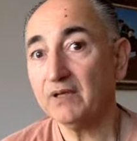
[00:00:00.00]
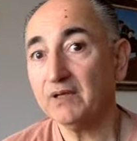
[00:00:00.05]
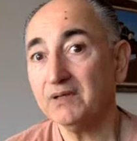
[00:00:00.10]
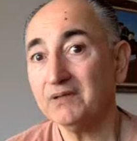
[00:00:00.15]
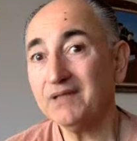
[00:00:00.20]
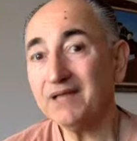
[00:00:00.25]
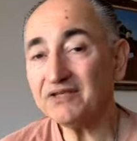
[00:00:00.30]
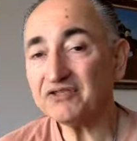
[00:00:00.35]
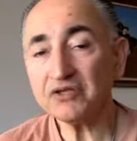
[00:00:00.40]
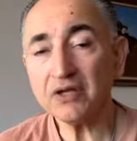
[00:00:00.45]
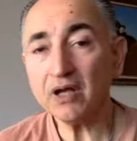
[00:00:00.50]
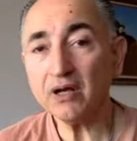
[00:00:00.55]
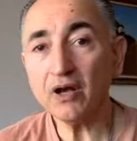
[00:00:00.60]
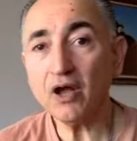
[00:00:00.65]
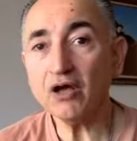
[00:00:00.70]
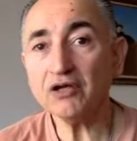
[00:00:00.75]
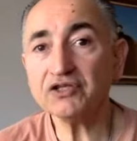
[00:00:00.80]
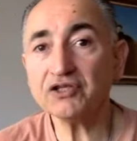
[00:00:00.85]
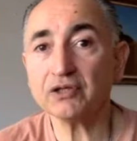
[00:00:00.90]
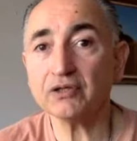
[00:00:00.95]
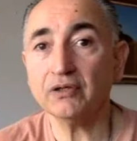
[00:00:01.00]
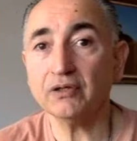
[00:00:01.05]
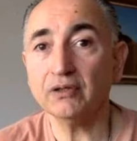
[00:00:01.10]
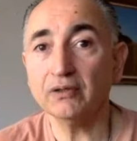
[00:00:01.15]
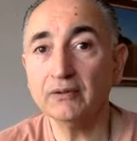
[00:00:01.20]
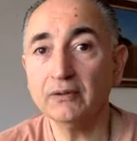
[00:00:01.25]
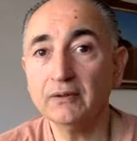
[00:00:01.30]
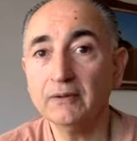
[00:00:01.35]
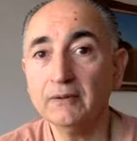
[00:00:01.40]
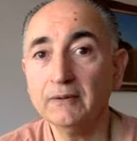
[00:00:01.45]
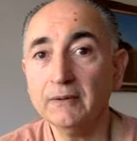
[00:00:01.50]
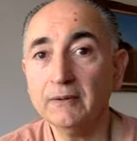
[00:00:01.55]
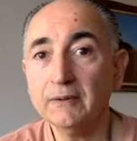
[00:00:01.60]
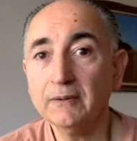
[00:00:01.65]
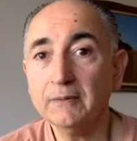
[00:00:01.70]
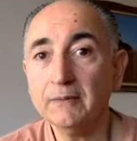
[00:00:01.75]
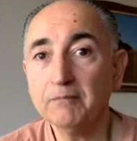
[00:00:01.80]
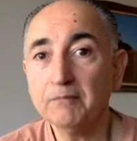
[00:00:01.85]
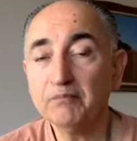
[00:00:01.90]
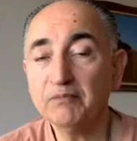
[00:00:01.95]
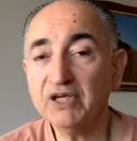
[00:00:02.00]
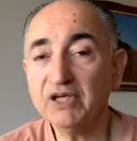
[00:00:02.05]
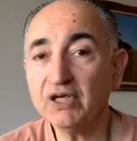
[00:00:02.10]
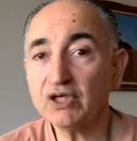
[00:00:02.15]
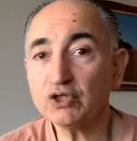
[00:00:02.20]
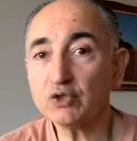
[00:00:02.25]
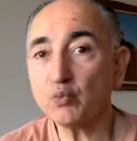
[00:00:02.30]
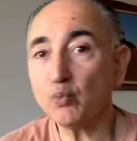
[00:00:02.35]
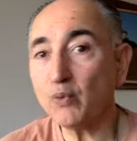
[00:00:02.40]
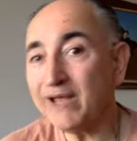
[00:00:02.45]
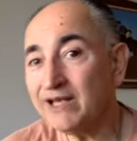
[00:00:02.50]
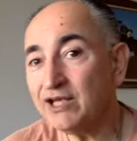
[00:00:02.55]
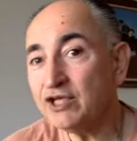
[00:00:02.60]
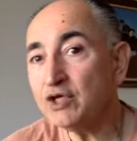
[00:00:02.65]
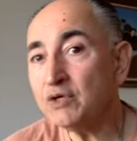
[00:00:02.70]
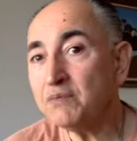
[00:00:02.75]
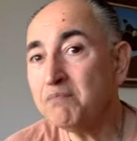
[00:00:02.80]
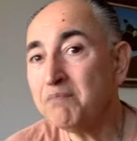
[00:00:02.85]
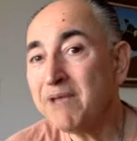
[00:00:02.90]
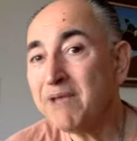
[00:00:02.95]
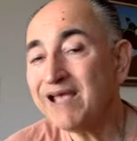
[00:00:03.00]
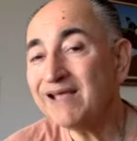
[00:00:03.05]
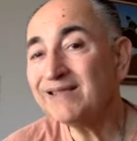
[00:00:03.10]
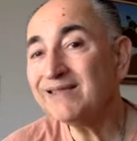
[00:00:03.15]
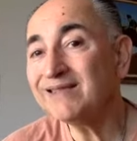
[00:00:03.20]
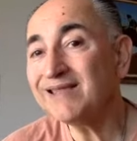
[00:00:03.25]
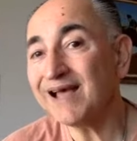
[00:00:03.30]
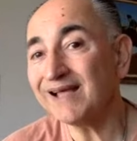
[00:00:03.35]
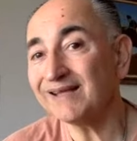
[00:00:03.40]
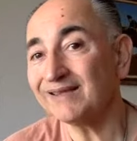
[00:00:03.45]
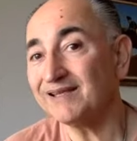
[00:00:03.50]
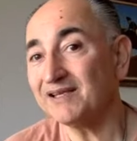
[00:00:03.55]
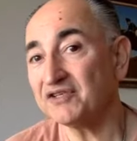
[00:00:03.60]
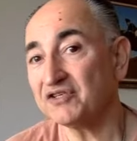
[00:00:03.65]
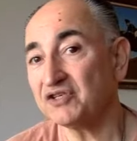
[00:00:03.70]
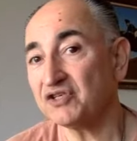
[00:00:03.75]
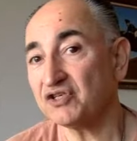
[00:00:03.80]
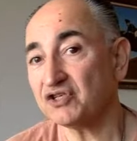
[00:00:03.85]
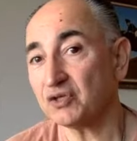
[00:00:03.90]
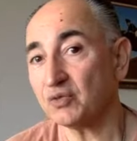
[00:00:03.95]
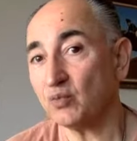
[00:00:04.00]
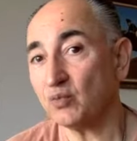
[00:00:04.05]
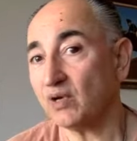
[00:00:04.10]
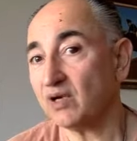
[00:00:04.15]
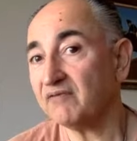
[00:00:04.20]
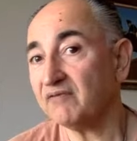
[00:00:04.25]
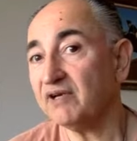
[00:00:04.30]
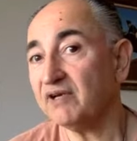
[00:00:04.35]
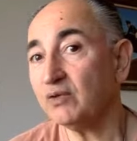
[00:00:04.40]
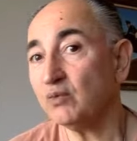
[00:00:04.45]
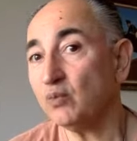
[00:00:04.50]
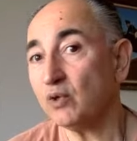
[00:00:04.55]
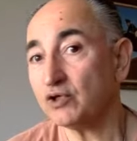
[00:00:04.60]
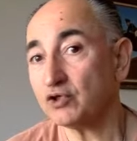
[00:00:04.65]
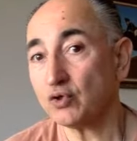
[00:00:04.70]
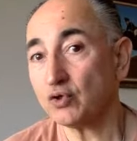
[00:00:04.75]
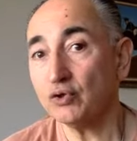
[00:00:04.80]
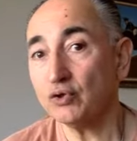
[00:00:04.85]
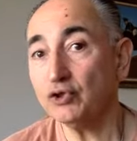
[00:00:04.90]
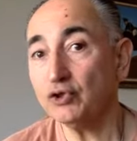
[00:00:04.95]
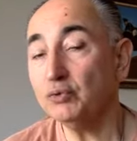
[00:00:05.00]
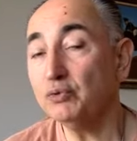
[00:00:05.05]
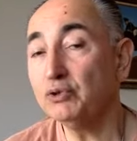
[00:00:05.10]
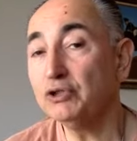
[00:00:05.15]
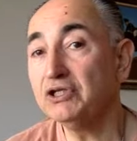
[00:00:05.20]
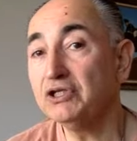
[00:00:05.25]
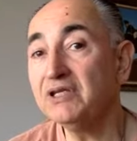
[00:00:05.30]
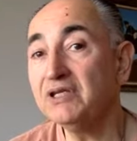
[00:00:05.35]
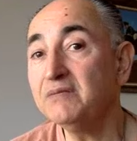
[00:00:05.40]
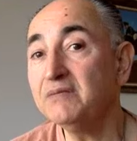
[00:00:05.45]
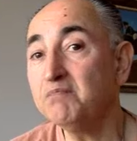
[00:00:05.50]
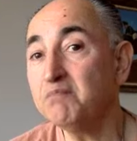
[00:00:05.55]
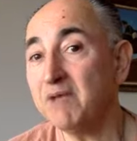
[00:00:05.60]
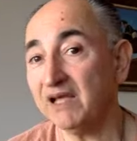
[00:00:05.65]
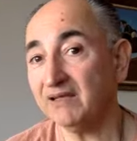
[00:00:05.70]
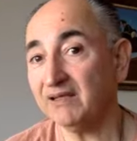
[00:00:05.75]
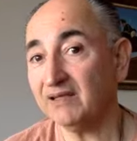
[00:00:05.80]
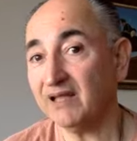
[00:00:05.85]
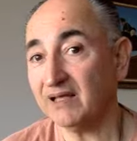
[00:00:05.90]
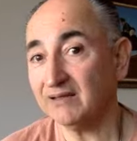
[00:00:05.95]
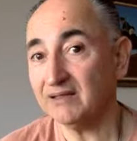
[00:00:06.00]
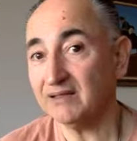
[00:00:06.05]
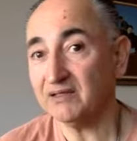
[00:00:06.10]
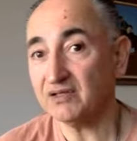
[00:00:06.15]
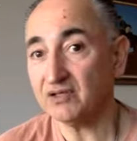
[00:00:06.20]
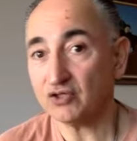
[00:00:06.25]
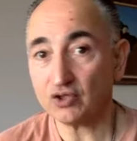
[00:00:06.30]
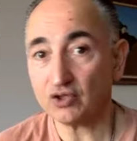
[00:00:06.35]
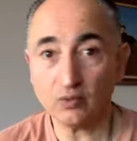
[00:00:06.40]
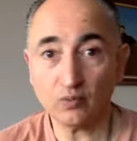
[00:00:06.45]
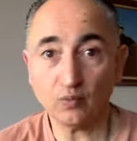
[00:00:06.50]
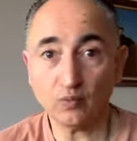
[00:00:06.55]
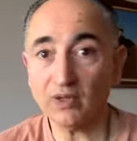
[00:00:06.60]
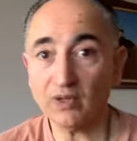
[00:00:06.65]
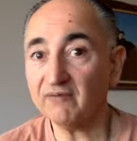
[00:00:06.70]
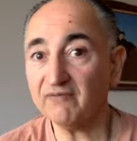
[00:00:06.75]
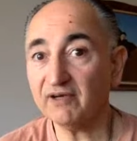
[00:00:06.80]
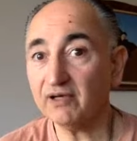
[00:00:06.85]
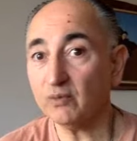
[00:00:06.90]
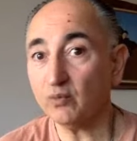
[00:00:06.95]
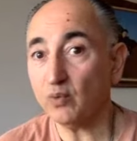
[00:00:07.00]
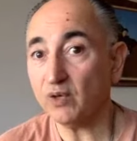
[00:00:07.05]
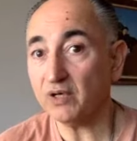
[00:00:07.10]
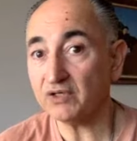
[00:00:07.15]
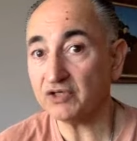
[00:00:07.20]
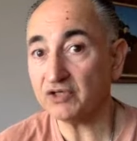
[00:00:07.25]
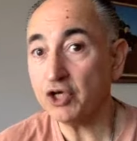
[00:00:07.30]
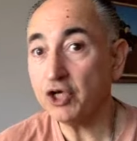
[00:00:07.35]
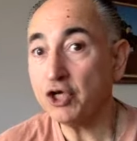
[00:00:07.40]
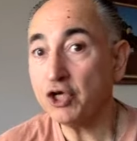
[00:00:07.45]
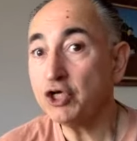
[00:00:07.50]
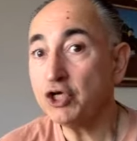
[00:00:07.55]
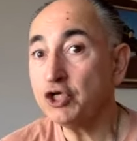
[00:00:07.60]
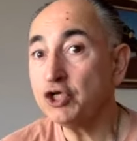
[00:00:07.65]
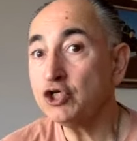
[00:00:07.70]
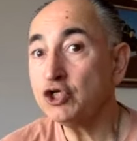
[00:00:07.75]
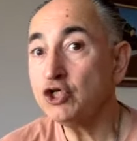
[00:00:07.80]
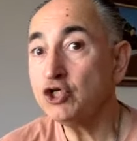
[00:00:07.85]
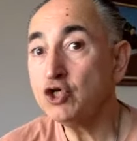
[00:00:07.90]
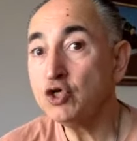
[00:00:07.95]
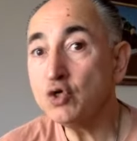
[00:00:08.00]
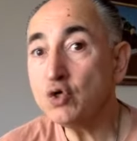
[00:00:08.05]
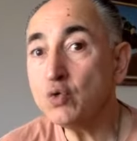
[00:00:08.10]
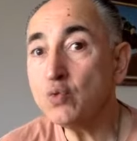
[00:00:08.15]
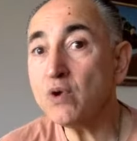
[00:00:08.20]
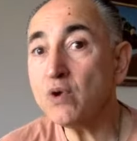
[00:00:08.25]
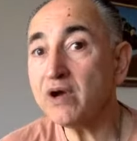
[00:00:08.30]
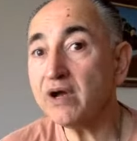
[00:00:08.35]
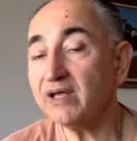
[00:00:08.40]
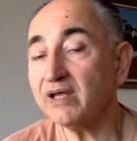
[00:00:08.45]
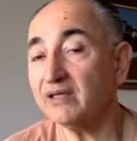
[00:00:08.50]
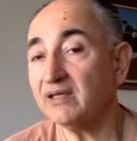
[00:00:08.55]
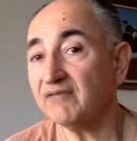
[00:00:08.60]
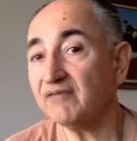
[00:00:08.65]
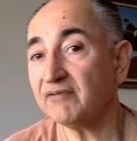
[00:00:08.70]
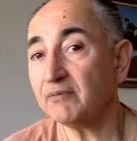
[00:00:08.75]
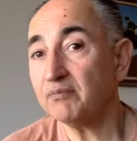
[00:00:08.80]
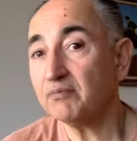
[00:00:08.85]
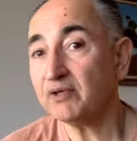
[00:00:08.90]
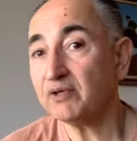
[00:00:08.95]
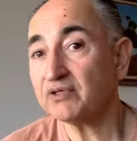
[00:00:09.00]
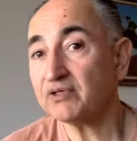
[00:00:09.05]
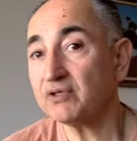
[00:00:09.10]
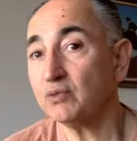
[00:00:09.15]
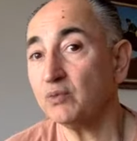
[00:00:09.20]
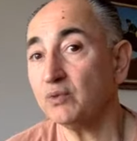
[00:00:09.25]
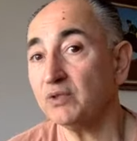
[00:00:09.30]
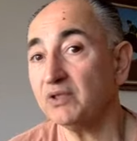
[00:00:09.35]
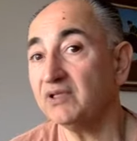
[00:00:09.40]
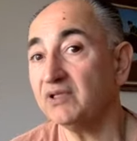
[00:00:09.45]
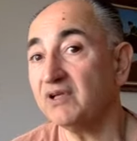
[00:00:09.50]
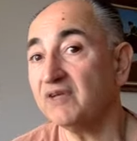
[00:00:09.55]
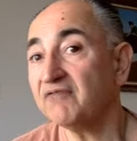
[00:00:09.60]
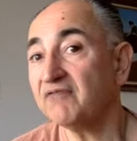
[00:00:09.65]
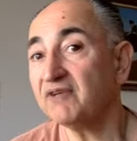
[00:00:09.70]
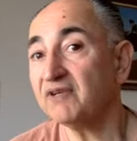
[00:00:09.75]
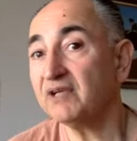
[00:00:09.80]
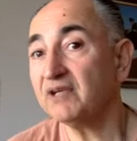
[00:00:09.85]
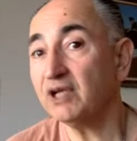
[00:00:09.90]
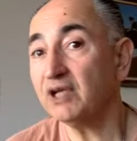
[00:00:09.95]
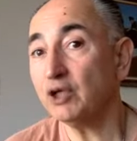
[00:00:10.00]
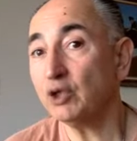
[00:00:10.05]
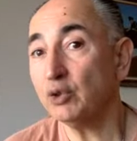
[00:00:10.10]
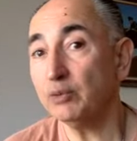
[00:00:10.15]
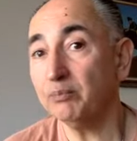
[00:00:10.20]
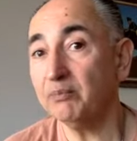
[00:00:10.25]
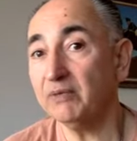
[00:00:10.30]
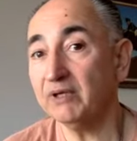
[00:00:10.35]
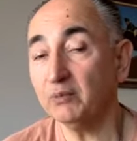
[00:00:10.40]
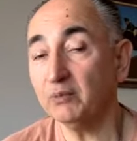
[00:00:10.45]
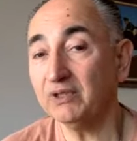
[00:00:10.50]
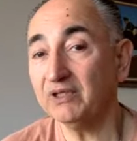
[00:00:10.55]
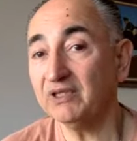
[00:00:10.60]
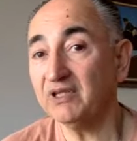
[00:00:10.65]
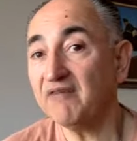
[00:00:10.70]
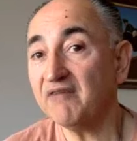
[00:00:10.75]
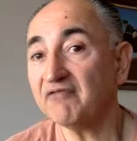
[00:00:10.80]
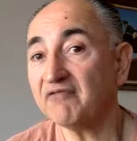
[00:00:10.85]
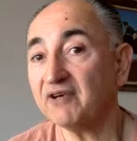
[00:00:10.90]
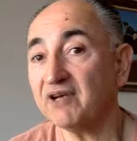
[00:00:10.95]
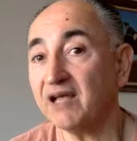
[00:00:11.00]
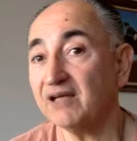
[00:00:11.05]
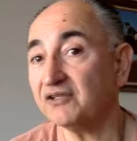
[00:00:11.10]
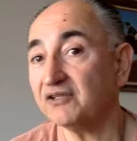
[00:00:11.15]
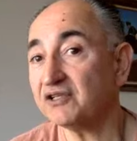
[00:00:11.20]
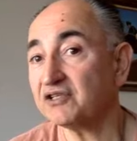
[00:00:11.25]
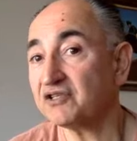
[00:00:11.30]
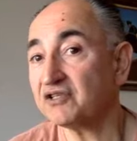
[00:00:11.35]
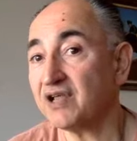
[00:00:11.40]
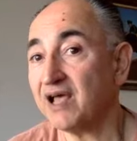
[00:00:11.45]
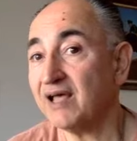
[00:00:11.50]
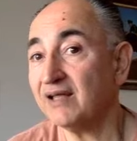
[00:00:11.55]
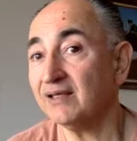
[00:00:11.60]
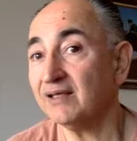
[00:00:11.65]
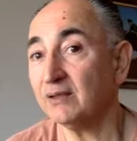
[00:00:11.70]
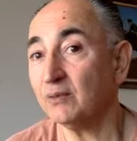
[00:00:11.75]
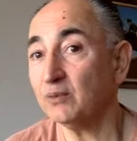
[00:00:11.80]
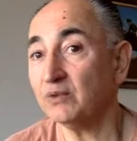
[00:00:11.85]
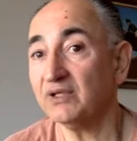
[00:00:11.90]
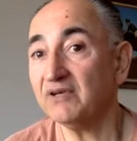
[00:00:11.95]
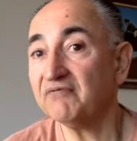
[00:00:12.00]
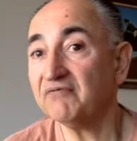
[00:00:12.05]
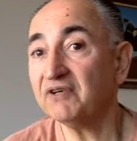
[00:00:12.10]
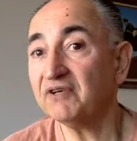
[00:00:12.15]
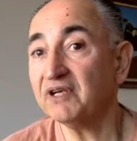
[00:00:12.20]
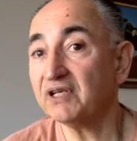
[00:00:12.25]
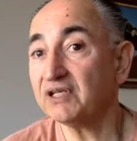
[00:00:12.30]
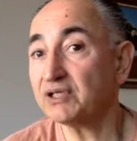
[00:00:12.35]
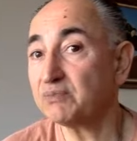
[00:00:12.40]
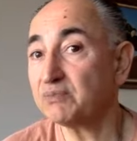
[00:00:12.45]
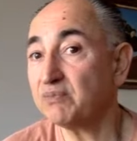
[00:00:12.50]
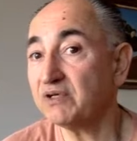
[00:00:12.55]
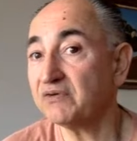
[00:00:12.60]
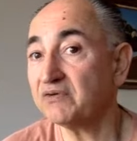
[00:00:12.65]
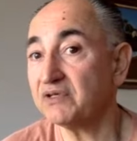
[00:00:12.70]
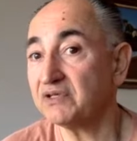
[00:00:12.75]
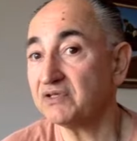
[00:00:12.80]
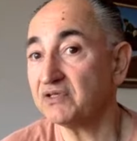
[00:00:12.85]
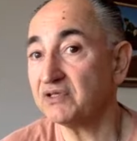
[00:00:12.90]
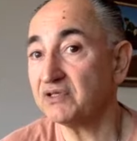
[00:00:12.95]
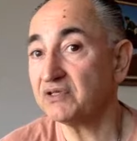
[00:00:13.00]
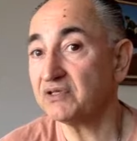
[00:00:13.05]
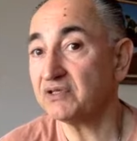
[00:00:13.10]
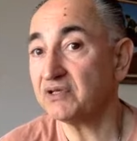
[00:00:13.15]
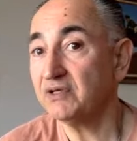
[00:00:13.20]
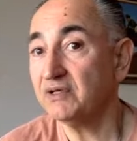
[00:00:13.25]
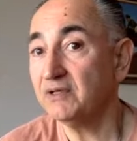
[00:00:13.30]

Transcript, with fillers: That's not logical. Because when you made that decision, whatever it was, or you didn't make that decision, whatever it was, you were a different person with different equipment, with different understanding, with different experiences,